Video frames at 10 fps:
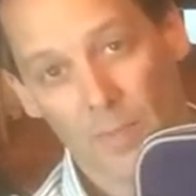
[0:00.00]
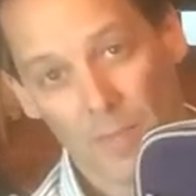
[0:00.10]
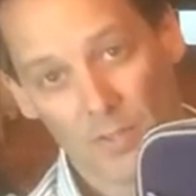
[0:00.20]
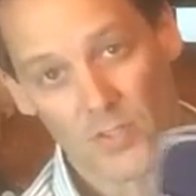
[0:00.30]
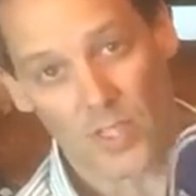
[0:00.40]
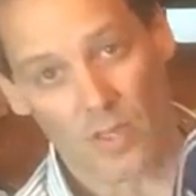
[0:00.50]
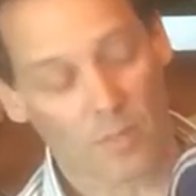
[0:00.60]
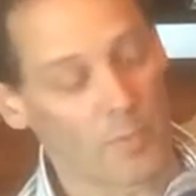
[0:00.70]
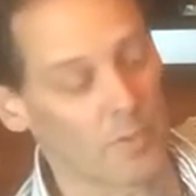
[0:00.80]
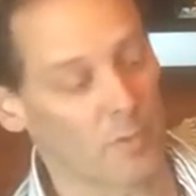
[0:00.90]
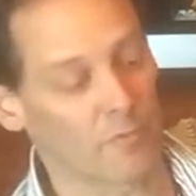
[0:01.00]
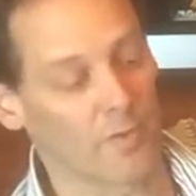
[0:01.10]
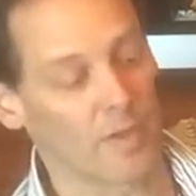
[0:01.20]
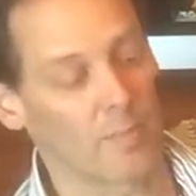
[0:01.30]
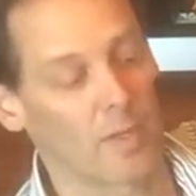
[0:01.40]
I'm not selling them, but you can
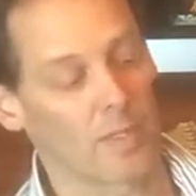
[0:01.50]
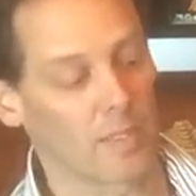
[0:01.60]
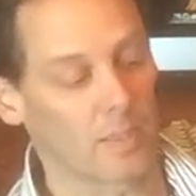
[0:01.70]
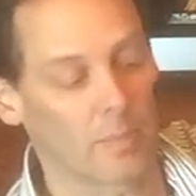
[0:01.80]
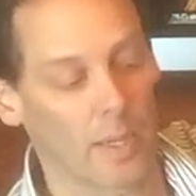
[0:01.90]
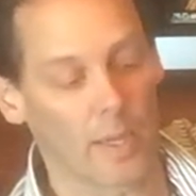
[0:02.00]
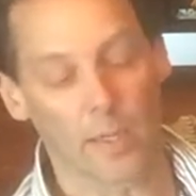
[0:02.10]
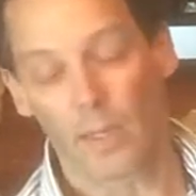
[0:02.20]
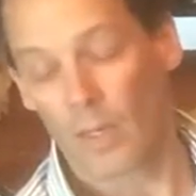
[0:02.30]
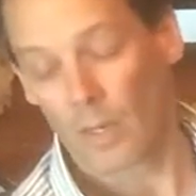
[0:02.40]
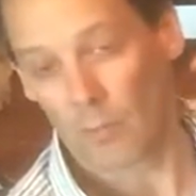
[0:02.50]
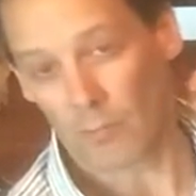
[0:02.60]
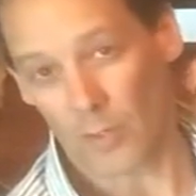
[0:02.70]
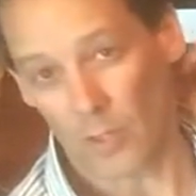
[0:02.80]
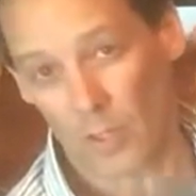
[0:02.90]
find them on eBay
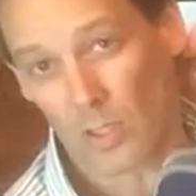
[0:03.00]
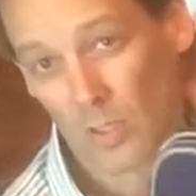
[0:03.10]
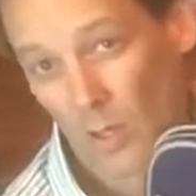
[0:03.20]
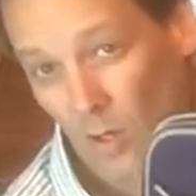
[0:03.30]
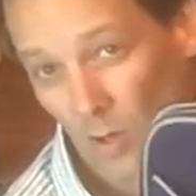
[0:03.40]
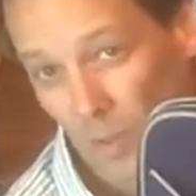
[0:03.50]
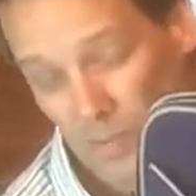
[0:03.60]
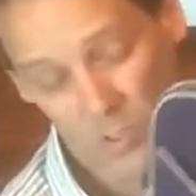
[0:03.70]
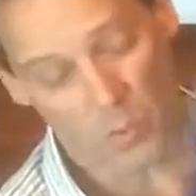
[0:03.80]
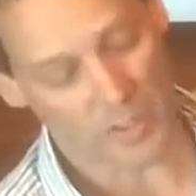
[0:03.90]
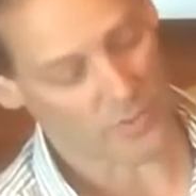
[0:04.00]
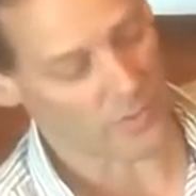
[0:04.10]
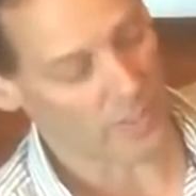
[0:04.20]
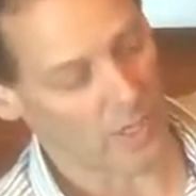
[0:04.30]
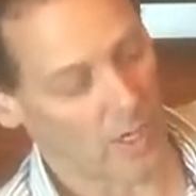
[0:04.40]
for oh maybe 20
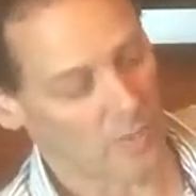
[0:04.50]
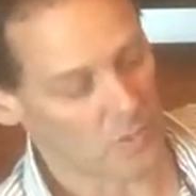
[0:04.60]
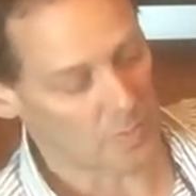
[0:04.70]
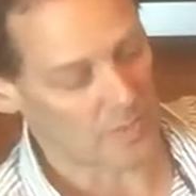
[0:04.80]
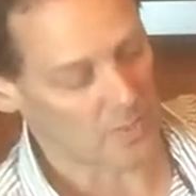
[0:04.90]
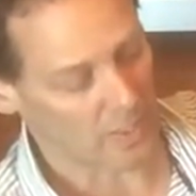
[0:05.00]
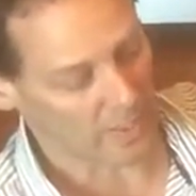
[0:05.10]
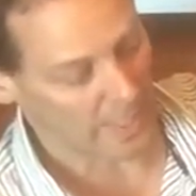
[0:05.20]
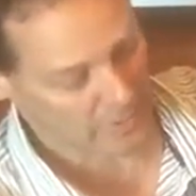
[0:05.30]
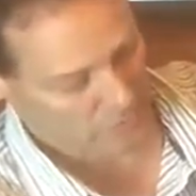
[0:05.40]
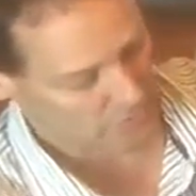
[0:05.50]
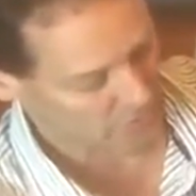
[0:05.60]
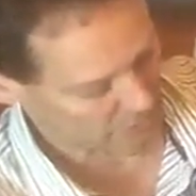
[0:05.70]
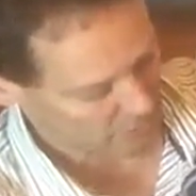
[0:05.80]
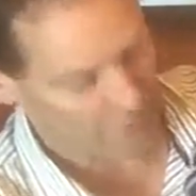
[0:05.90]
30 dollars but it's got an extra
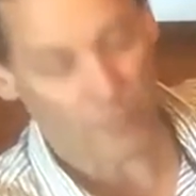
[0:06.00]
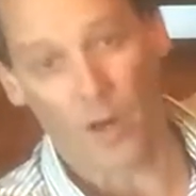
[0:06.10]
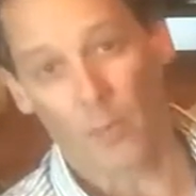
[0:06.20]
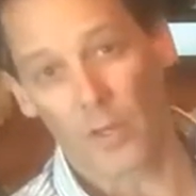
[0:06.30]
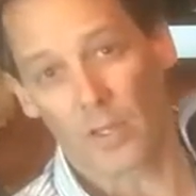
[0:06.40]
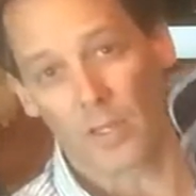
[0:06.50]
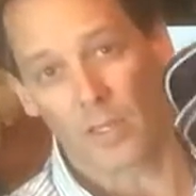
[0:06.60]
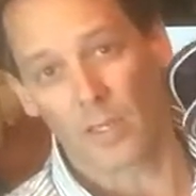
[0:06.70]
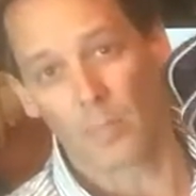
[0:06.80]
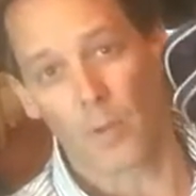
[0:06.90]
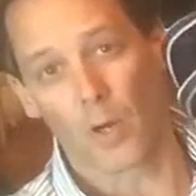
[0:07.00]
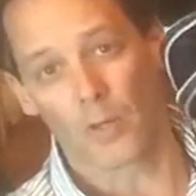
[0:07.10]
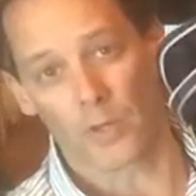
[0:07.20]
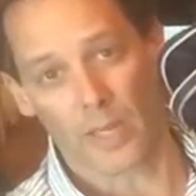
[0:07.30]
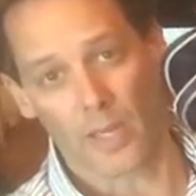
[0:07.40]
zipper in front where you can keep all
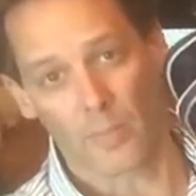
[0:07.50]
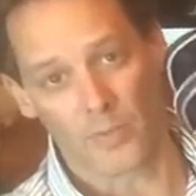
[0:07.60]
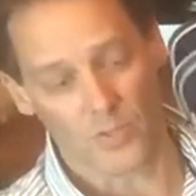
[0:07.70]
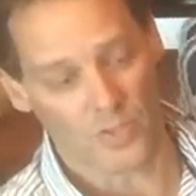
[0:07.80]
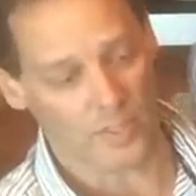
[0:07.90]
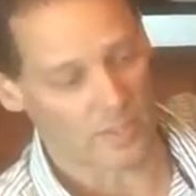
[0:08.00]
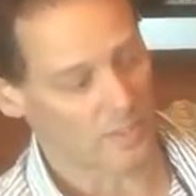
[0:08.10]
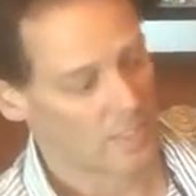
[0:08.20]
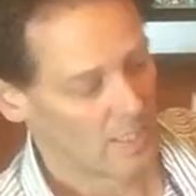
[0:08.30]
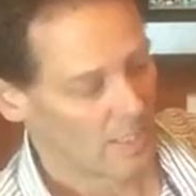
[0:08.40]
your cables in here